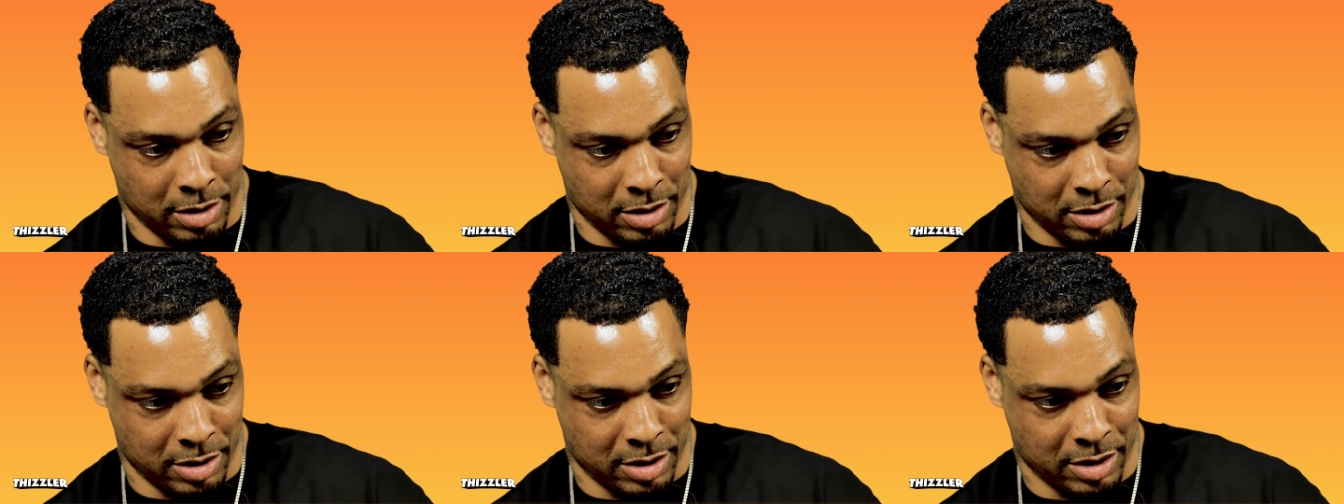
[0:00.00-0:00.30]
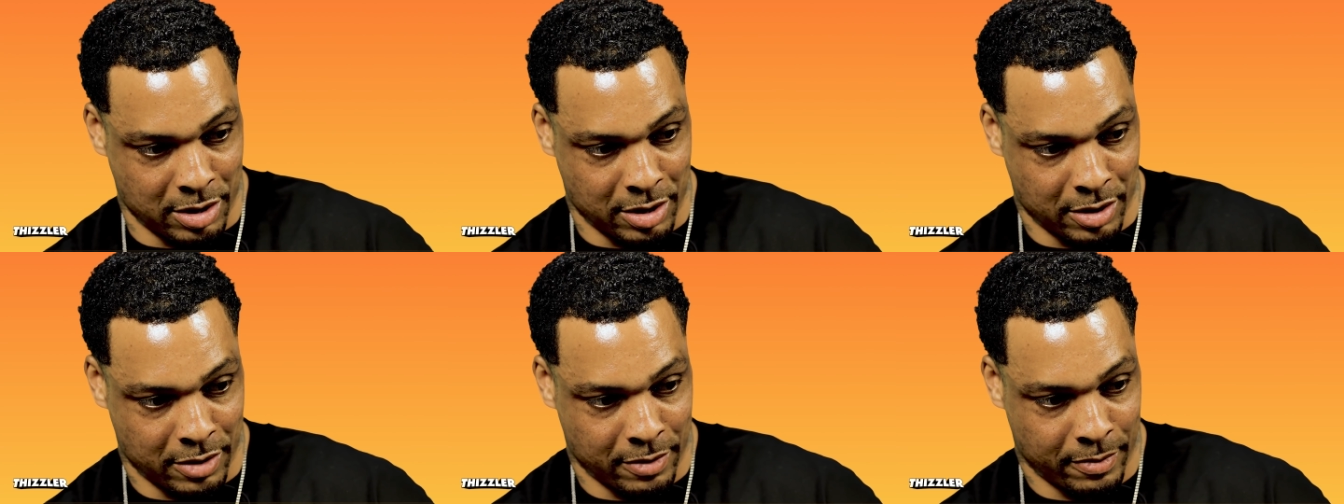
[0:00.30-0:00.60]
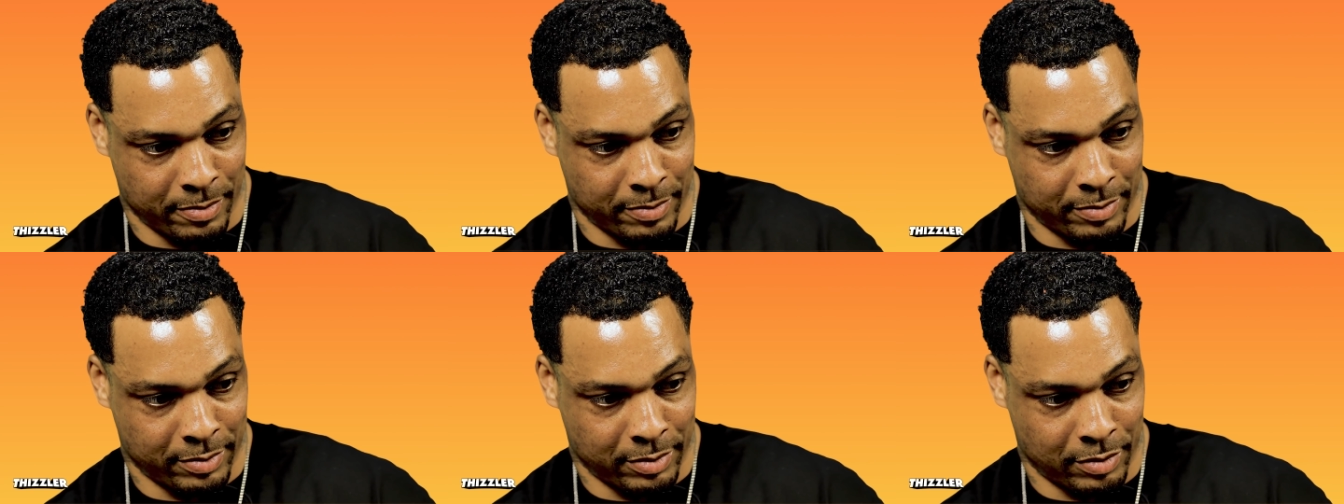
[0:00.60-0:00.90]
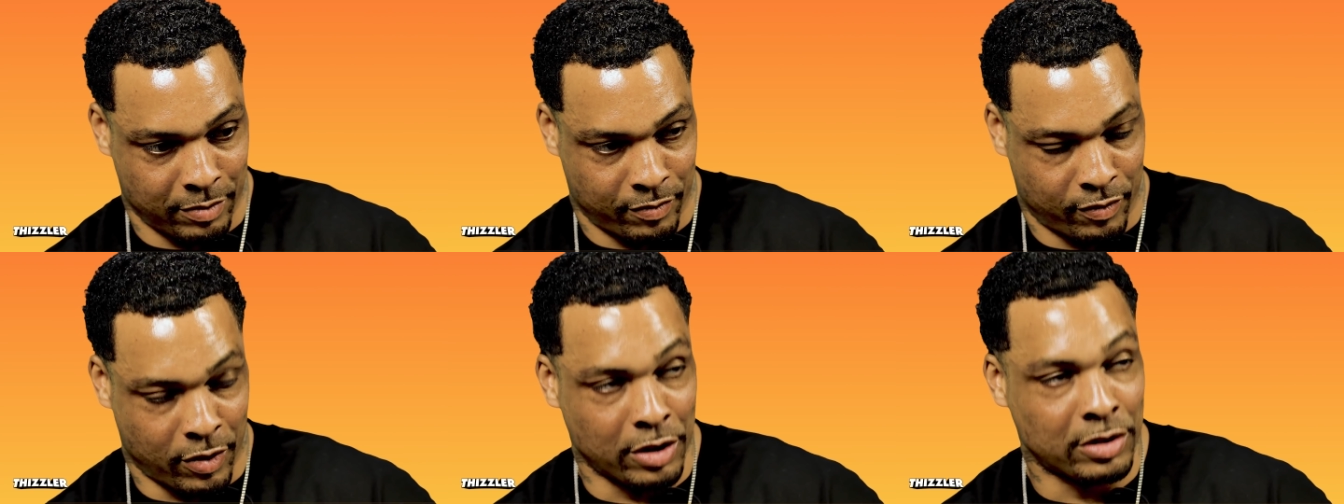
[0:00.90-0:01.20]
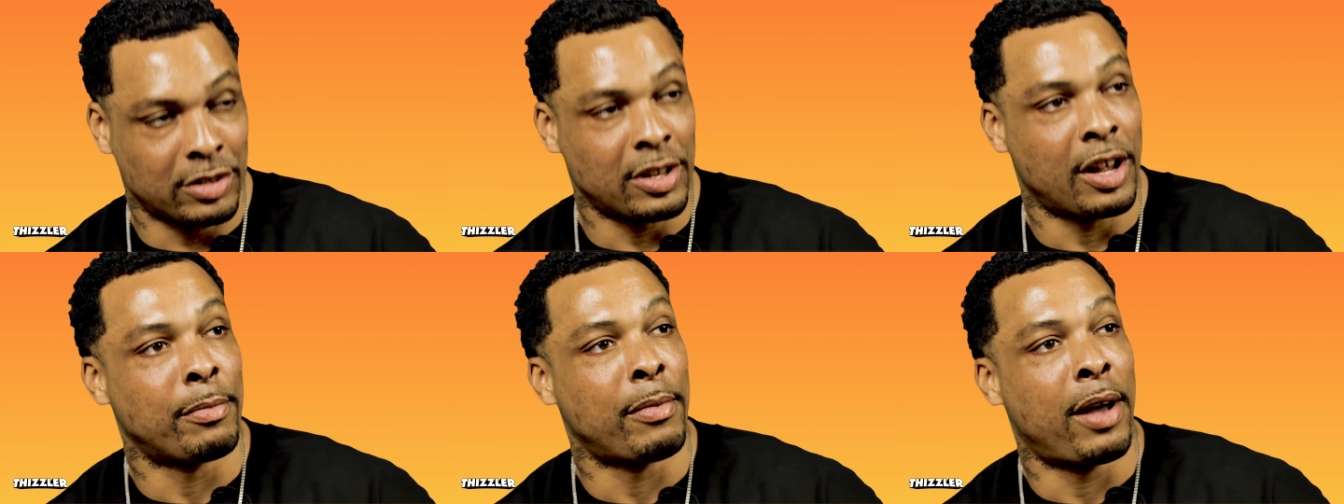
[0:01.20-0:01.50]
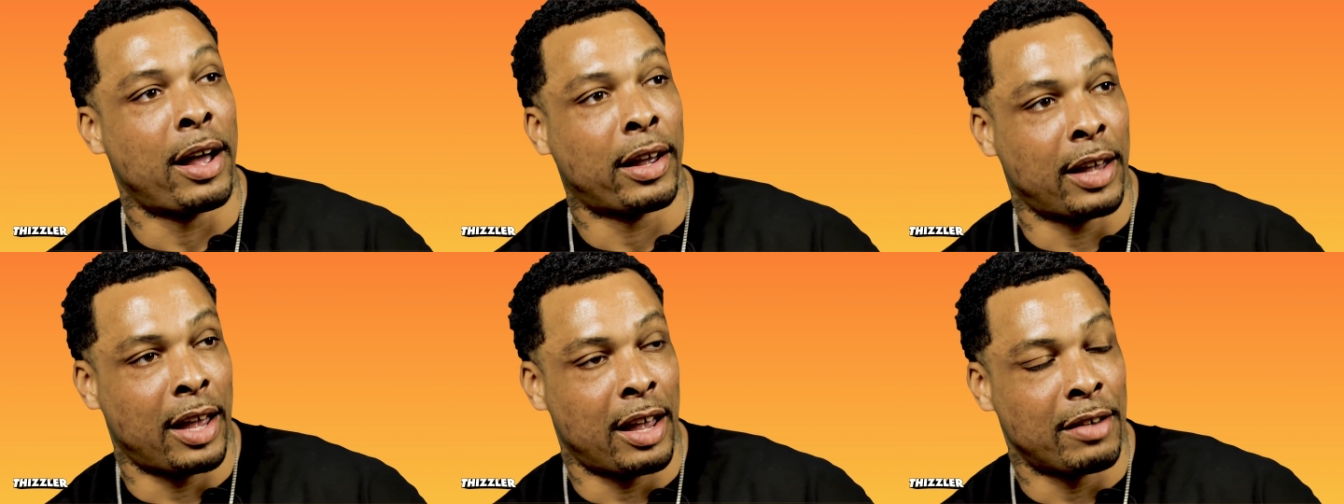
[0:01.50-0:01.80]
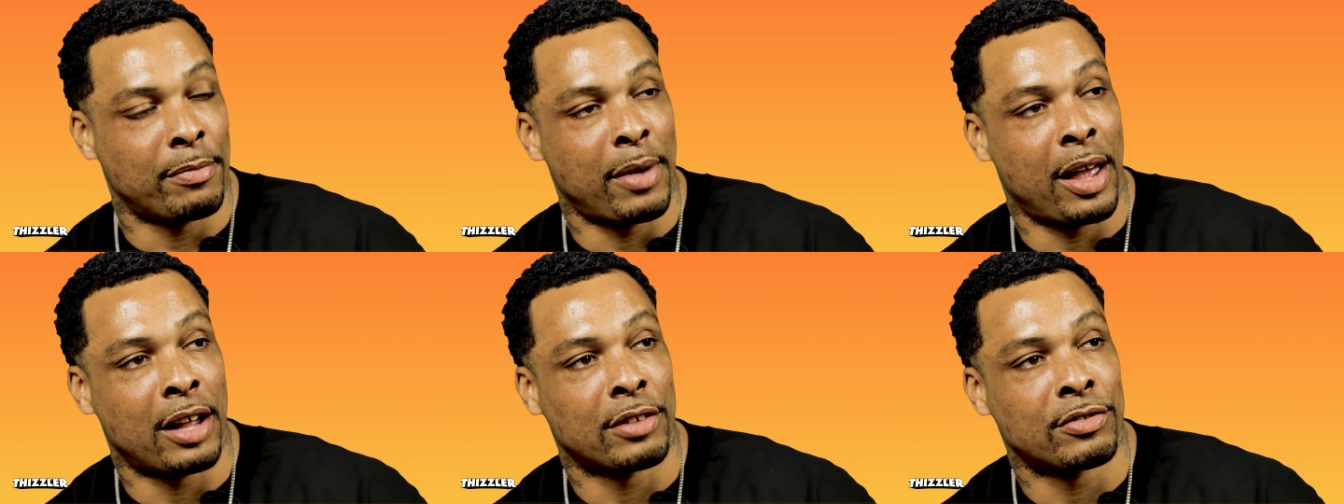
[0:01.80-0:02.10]
uh, first time I
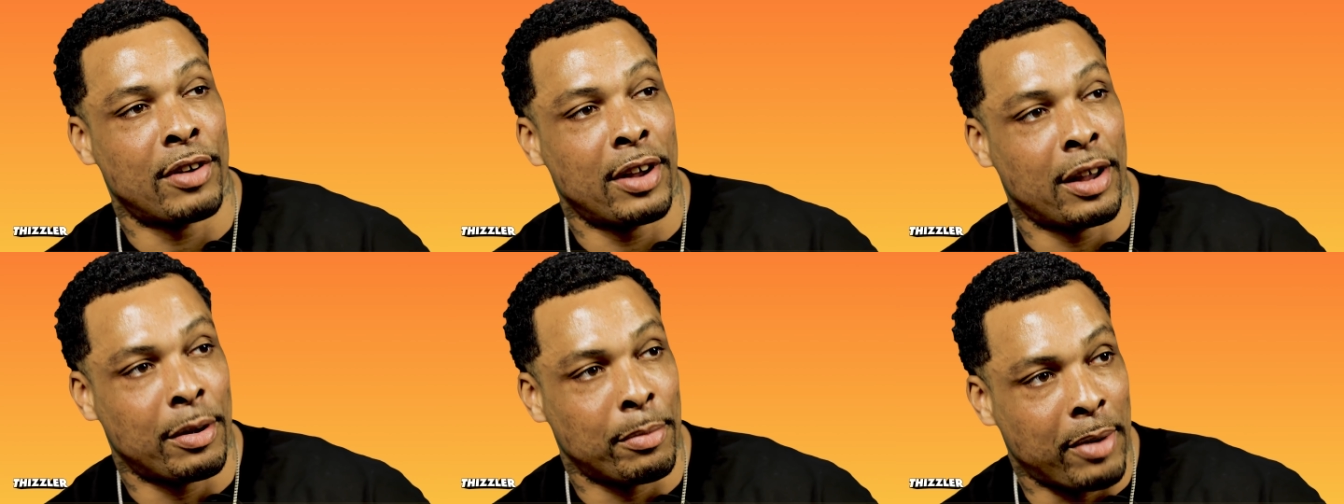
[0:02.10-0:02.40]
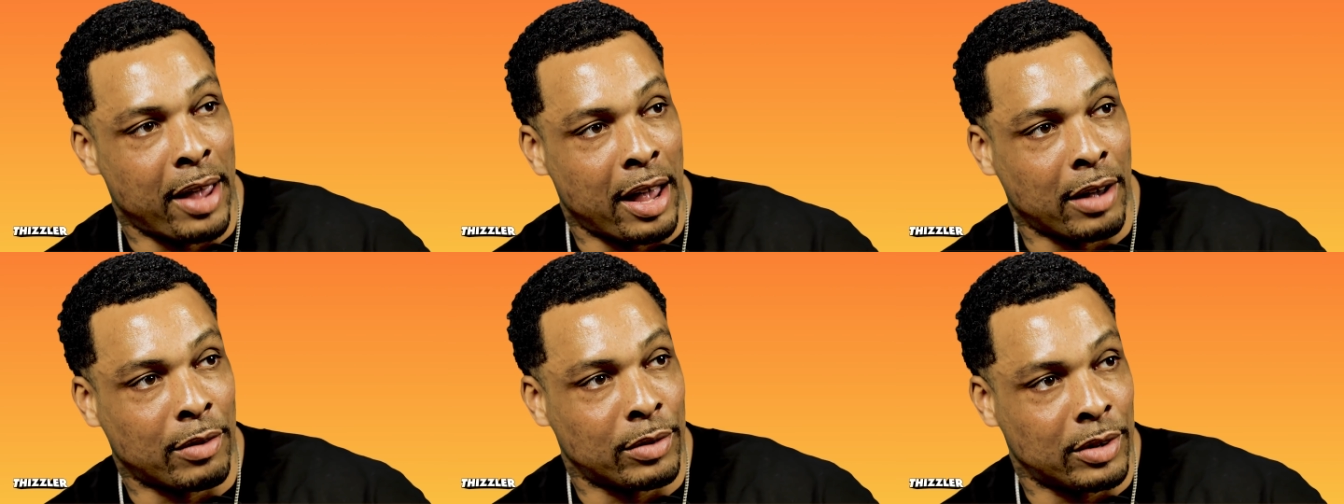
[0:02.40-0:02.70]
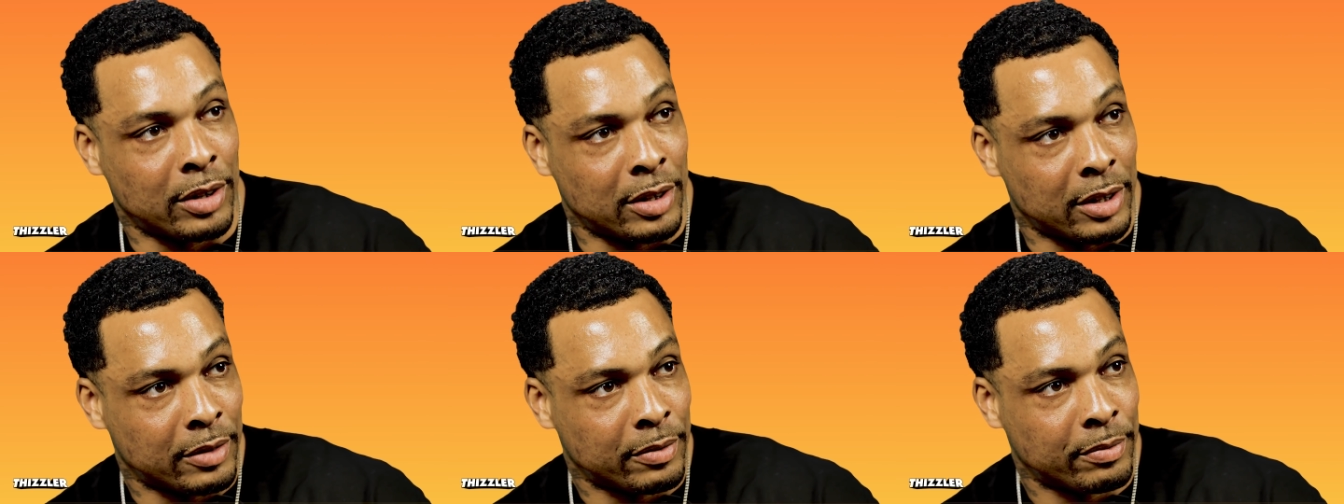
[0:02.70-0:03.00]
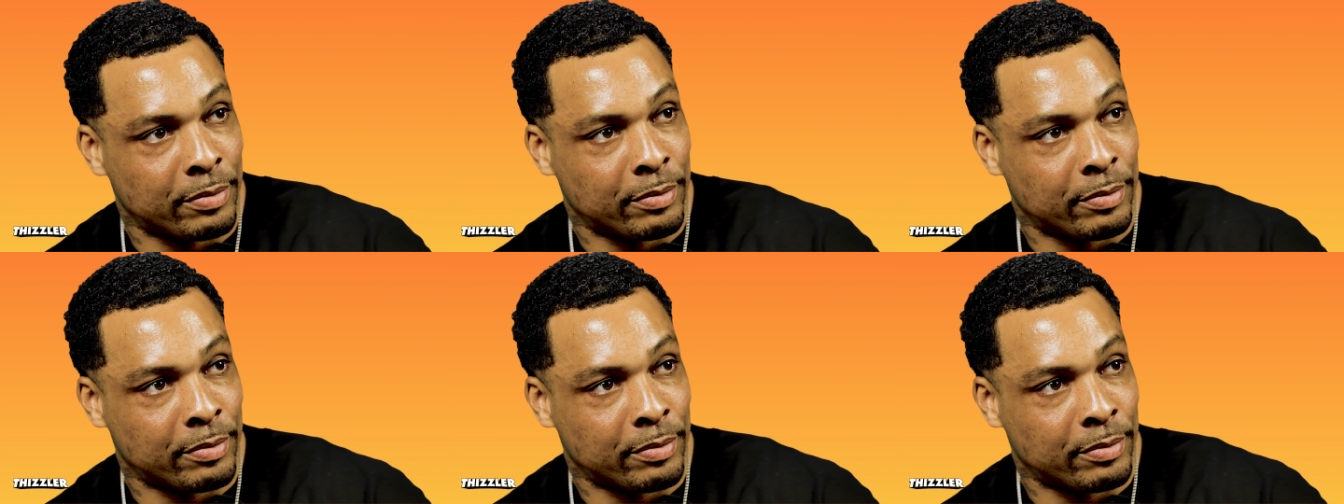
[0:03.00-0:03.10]
gave Mac Dre a backwood.